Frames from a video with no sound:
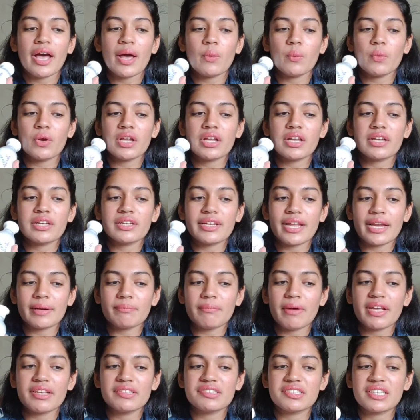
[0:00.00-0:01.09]
I want to
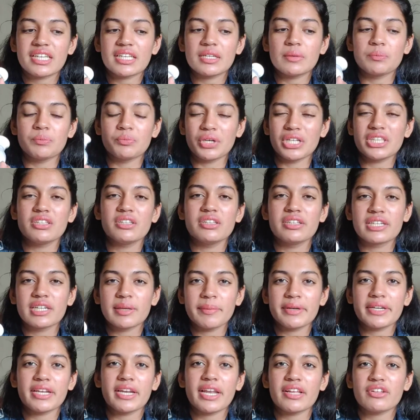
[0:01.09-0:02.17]
let my skin breathe a
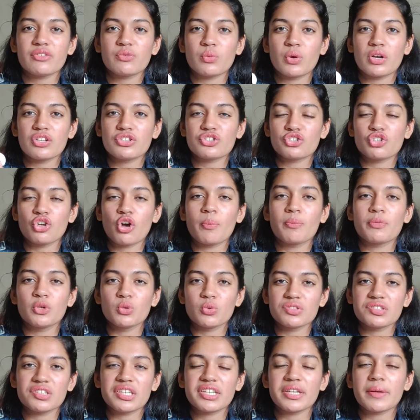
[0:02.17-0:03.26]
little bit, and I want to stop
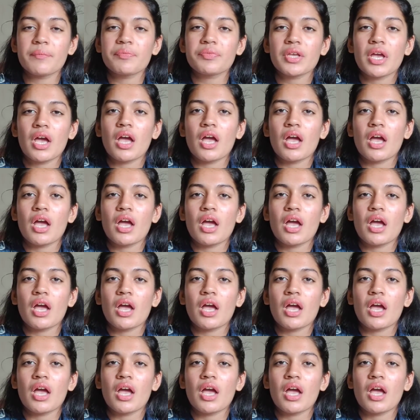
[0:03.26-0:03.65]
using